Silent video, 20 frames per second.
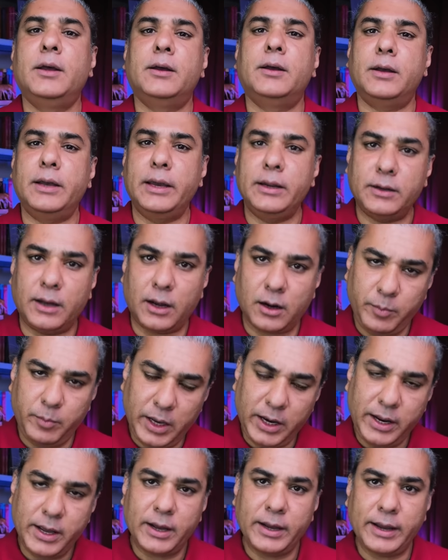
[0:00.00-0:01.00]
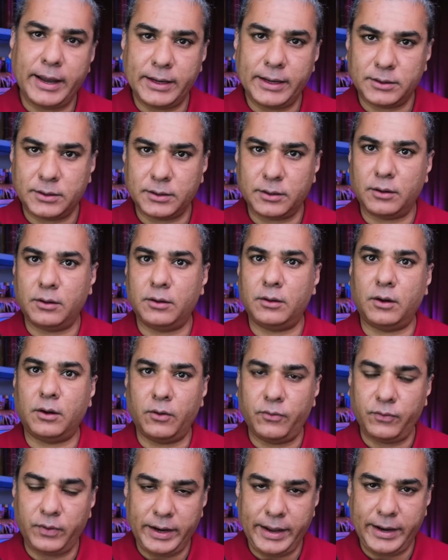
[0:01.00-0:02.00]
and Armenia has uh,
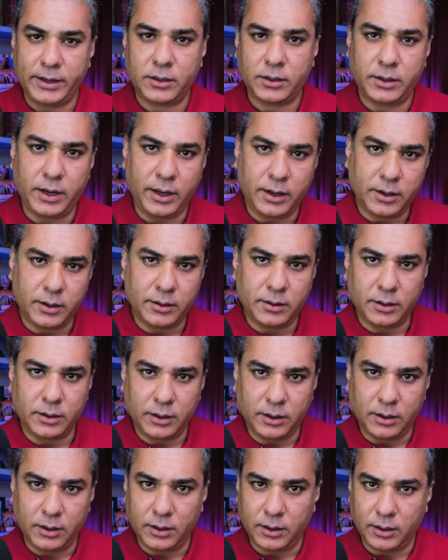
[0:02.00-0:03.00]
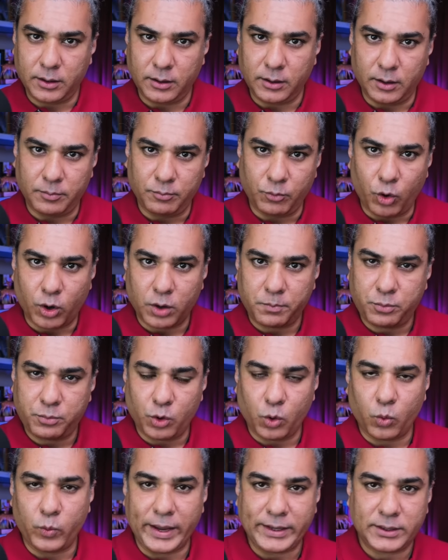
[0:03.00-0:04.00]
of late taken uh, a more
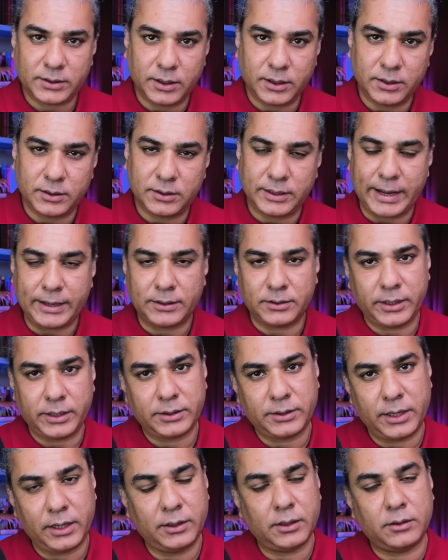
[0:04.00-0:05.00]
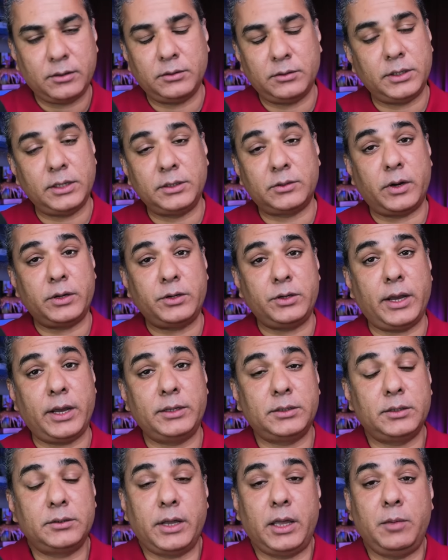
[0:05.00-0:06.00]
pro Western stance. They're saying that since Russia
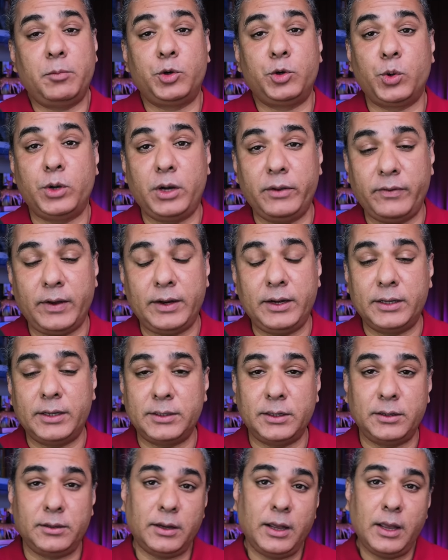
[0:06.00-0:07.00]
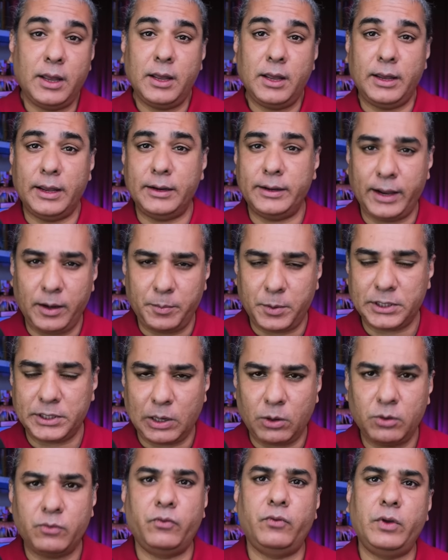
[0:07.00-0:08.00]
isn't able to defend us and, and help us
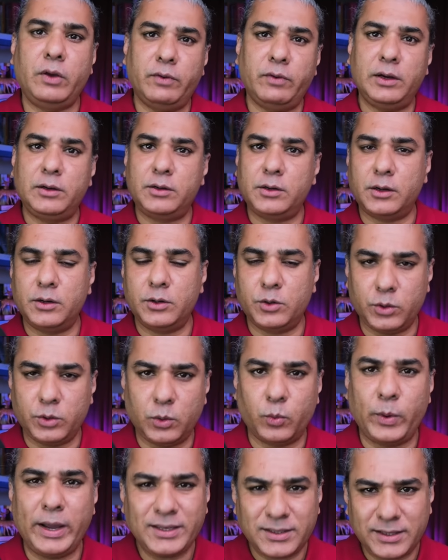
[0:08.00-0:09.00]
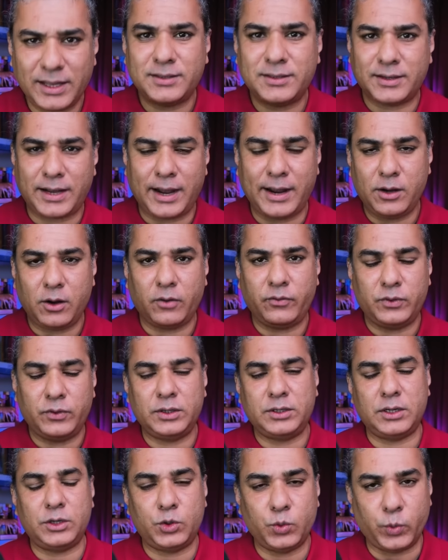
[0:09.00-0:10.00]
out, we will turn to the West. That's kind of the
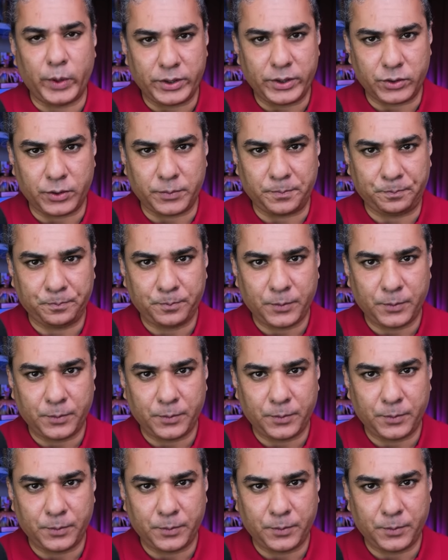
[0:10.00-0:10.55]
situation.